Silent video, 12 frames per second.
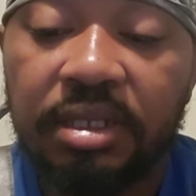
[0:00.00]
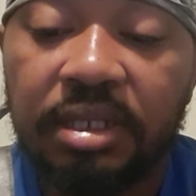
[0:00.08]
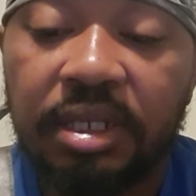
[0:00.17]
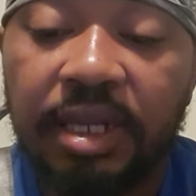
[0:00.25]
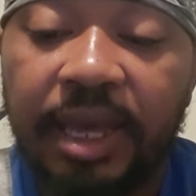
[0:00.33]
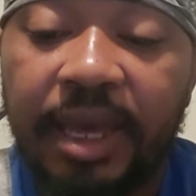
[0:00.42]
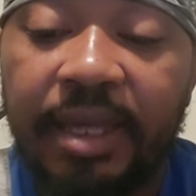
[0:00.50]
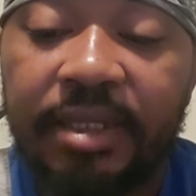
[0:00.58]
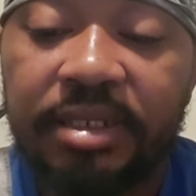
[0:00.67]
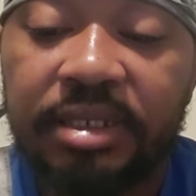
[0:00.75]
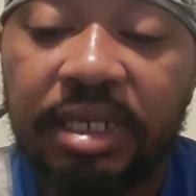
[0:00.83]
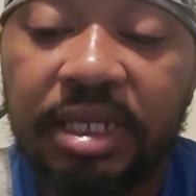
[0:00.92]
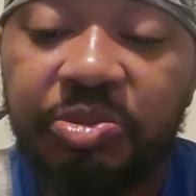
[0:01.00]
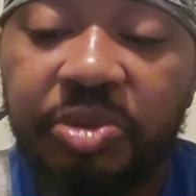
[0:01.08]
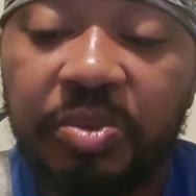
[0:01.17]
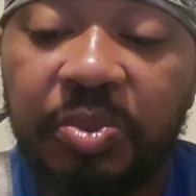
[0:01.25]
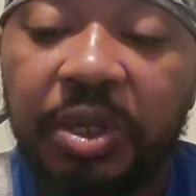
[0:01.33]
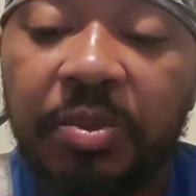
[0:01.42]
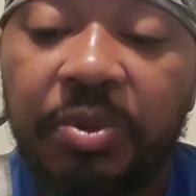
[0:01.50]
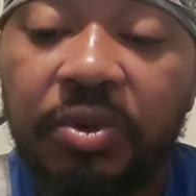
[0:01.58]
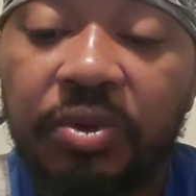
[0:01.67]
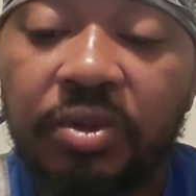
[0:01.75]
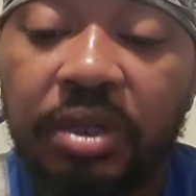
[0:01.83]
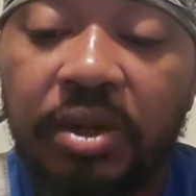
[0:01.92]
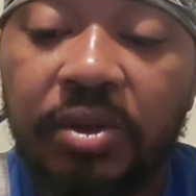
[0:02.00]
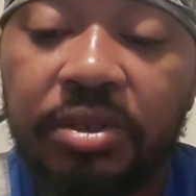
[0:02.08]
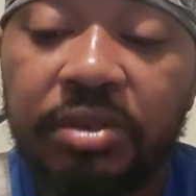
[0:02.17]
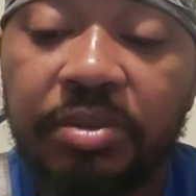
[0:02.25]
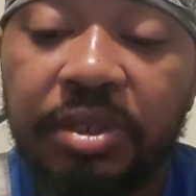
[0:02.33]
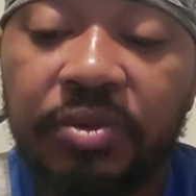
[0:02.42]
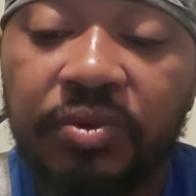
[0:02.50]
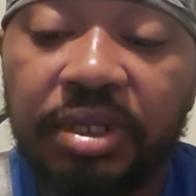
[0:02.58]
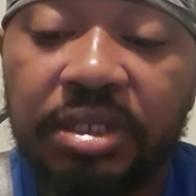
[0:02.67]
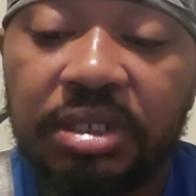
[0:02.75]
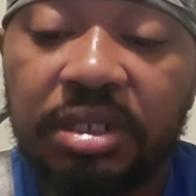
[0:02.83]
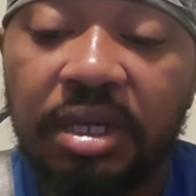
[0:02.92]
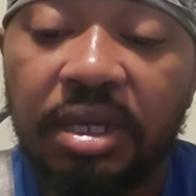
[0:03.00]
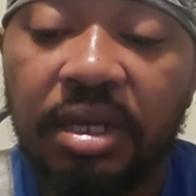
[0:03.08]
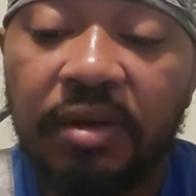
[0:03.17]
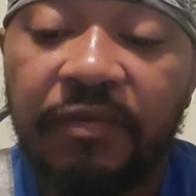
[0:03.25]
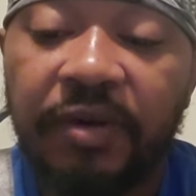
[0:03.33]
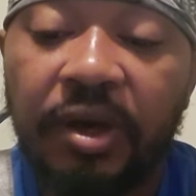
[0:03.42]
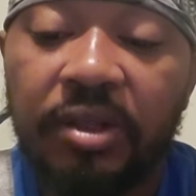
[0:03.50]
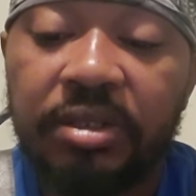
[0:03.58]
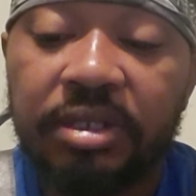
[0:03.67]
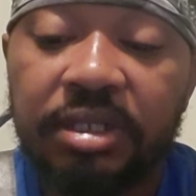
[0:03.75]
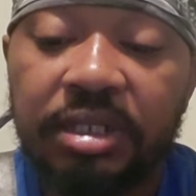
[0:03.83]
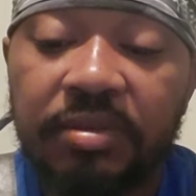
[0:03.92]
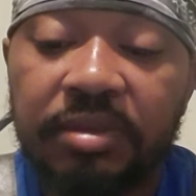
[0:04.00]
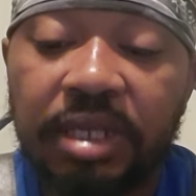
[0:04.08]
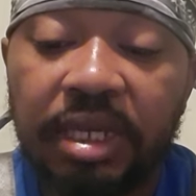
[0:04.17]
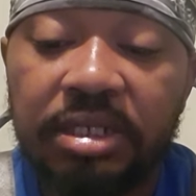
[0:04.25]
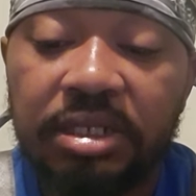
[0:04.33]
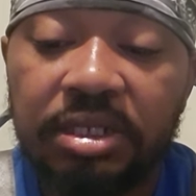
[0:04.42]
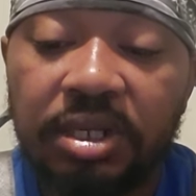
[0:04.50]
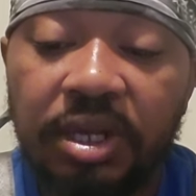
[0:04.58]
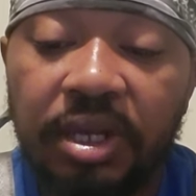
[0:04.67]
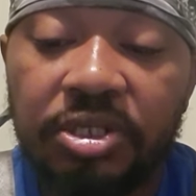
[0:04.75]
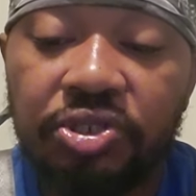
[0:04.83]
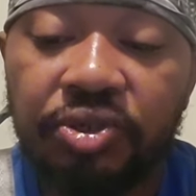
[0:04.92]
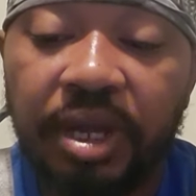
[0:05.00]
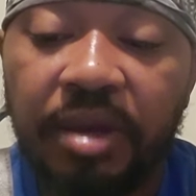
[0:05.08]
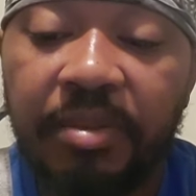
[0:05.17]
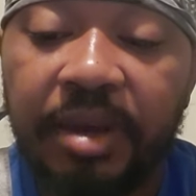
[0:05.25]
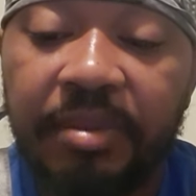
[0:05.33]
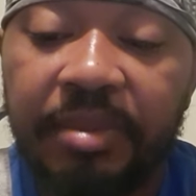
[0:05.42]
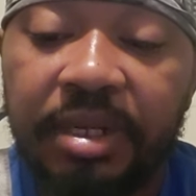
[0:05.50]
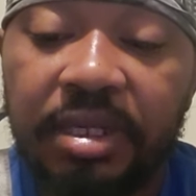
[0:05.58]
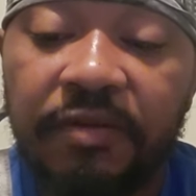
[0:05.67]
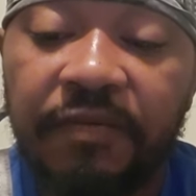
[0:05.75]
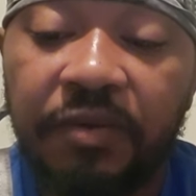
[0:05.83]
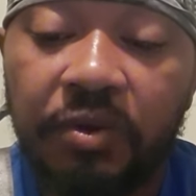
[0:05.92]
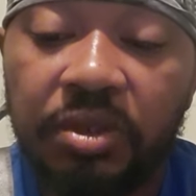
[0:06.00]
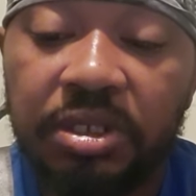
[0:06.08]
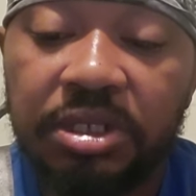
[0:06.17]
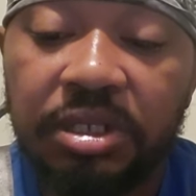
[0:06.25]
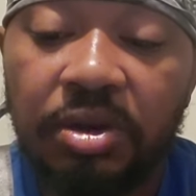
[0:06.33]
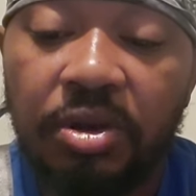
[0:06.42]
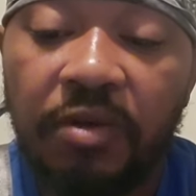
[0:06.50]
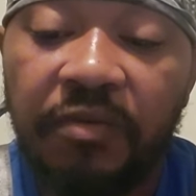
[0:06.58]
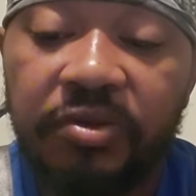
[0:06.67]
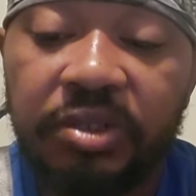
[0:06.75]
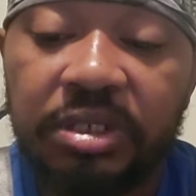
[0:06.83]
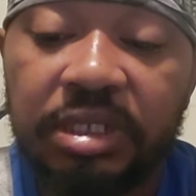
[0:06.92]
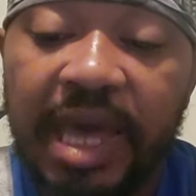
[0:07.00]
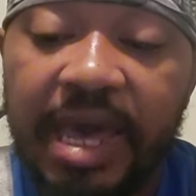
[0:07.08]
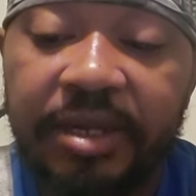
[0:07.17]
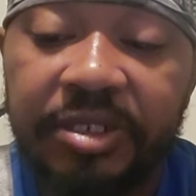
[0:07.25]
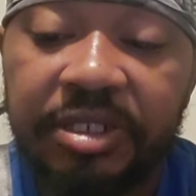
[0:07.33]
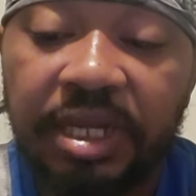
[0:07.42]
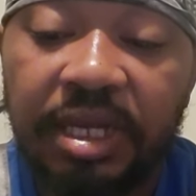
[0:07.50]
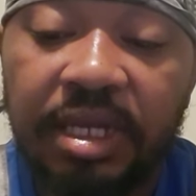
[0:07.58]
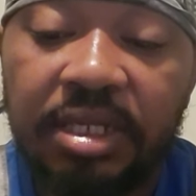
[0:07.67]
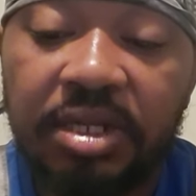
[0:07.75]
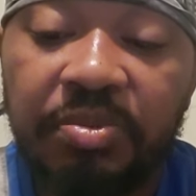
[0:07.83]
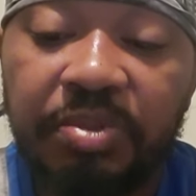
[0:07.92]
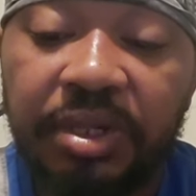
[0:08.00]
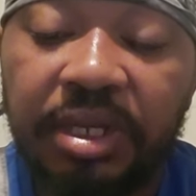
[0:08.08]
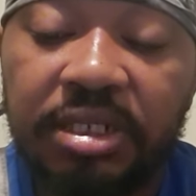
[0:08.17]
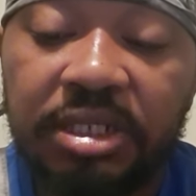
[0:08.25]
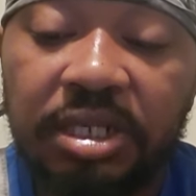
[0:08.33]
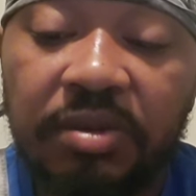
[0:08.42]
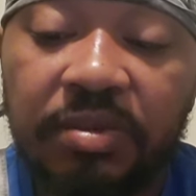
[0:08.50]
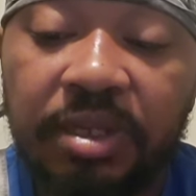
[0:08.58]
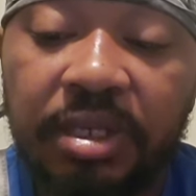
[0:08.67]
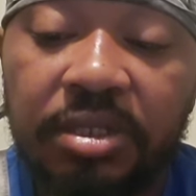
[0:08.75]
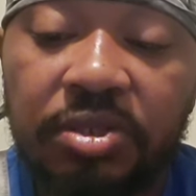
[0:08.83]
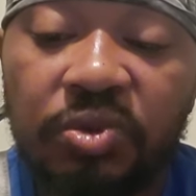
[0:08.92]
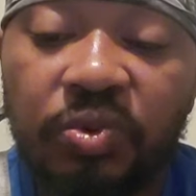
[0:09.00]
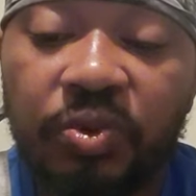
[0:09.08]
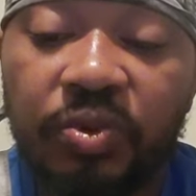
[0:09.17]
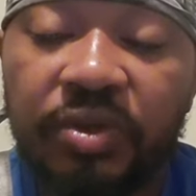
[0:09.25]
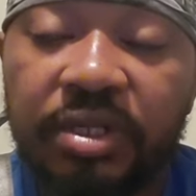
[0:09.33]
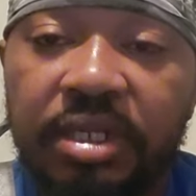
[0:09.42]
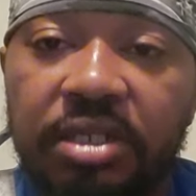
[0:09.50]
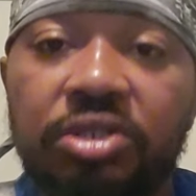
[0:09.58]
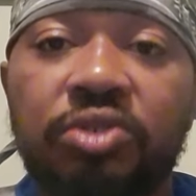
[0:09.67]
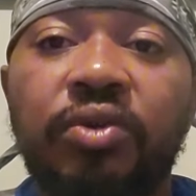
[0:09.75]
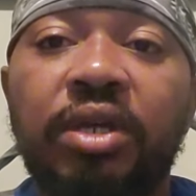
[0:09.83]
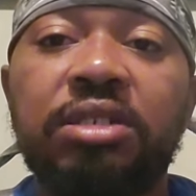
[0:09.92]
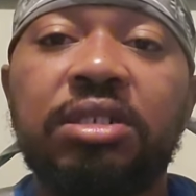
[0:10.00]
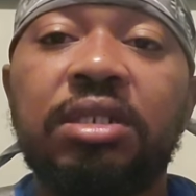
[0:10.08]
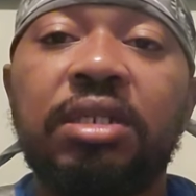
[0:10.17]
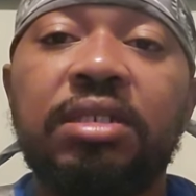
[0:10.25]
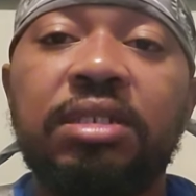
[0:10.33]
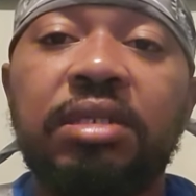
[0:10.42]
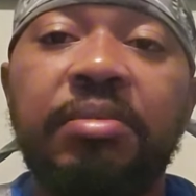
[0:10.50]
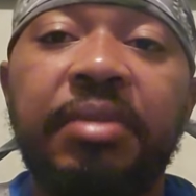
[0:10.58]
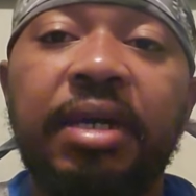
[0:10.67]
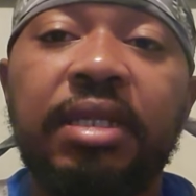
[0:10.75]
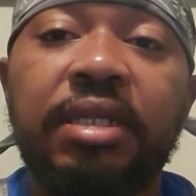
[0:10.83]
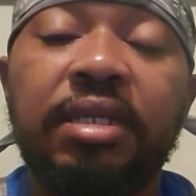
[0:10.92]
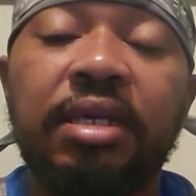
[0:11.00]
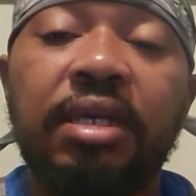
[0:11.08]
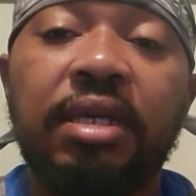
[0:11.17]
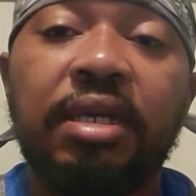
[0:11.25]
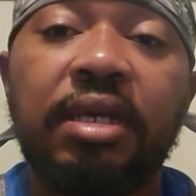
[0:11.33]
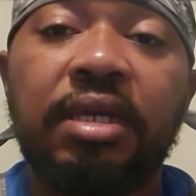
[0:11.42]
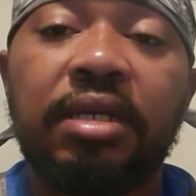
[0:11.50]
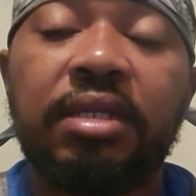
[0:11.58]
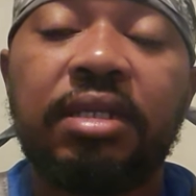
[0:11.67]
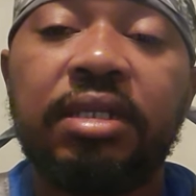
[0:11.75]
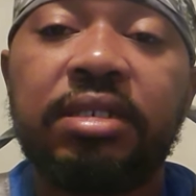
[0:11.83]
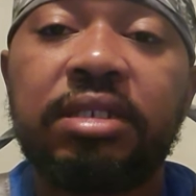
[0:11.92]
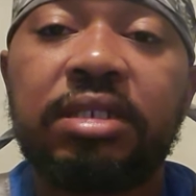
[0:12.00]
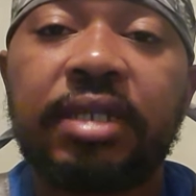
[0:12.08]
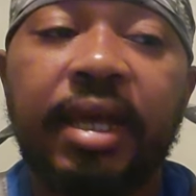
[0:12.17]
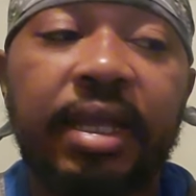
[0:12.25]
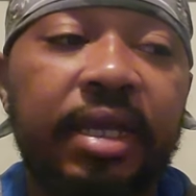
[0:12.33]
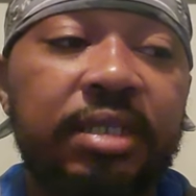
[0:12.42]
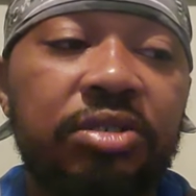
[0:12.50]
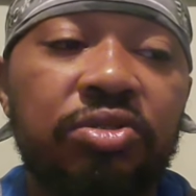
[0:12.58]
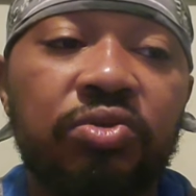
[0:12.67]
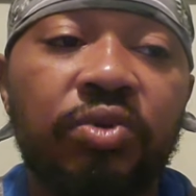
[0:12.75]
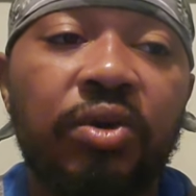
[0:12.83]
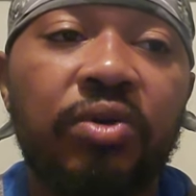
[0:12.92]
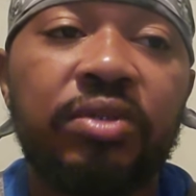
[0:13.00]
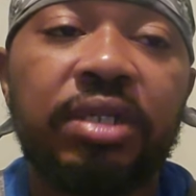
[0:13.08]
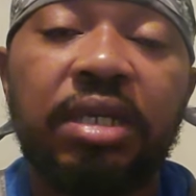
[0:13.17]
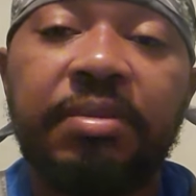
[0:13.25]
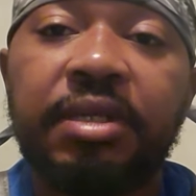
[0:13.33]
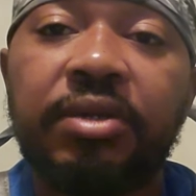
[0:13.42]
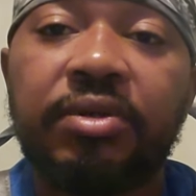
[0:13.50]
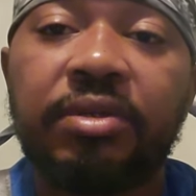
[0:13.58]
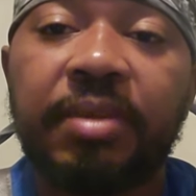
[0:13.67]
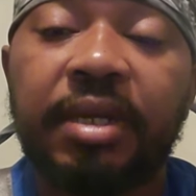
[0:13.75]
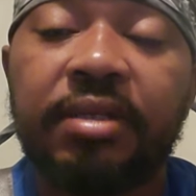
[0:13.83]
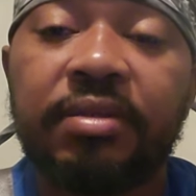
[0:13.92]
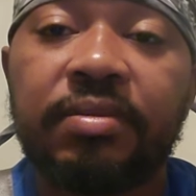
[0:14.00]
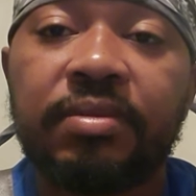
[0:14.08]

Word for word: and 9 it says, But people who long to be rich fall into temptation and are trapped by many foolish and harmful desires that plunge them into ruin and destruction. Because, see, money in this society has a strong demon on it, man.